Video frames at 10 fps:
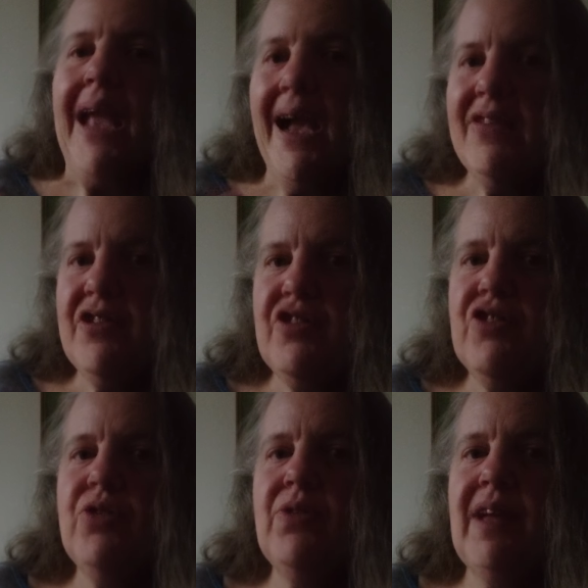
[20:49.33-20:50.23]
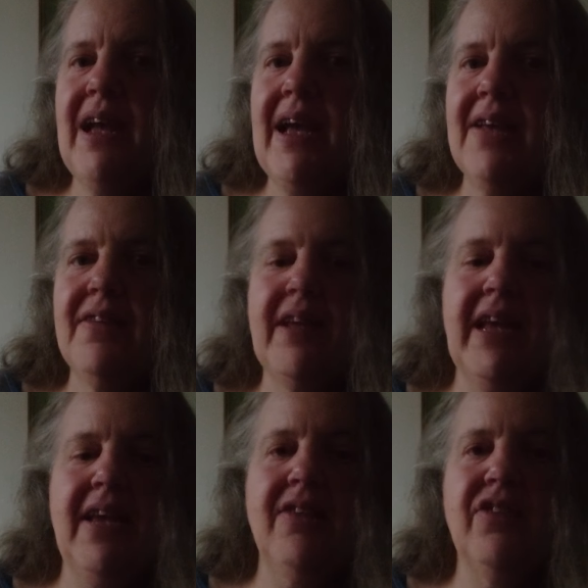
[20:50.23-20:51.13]
And to do that,
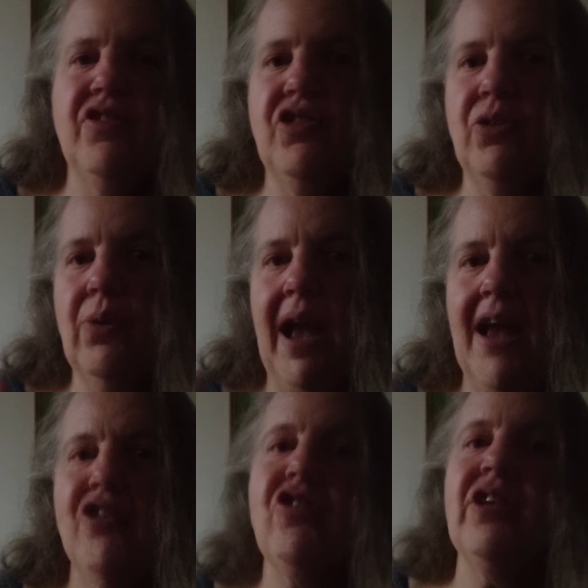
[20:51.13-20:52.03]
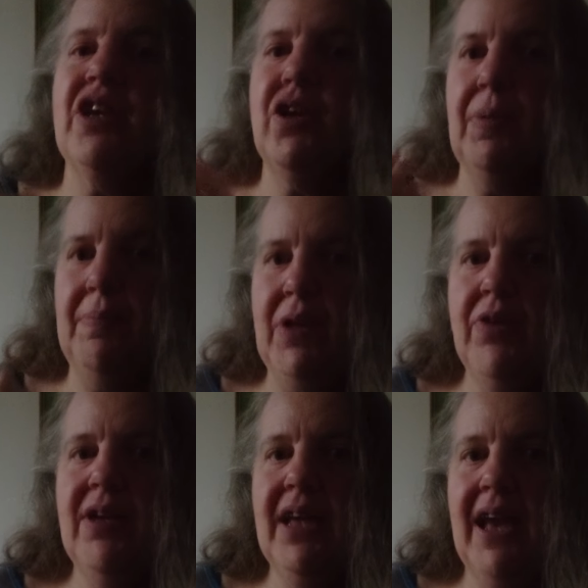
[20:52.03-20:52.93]
it's to actually
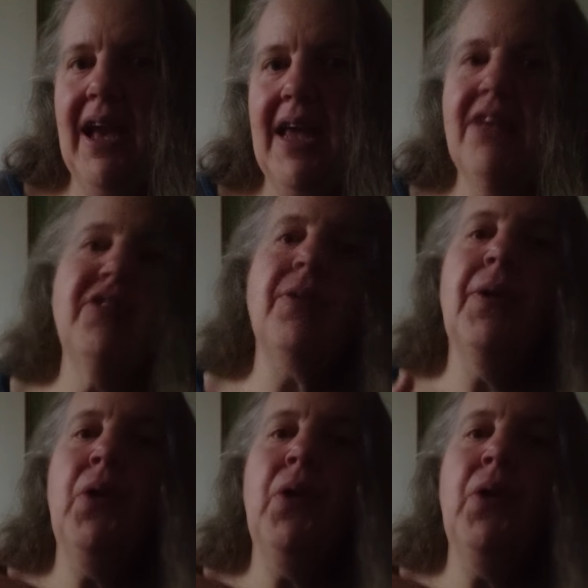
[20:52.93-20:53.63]
communicate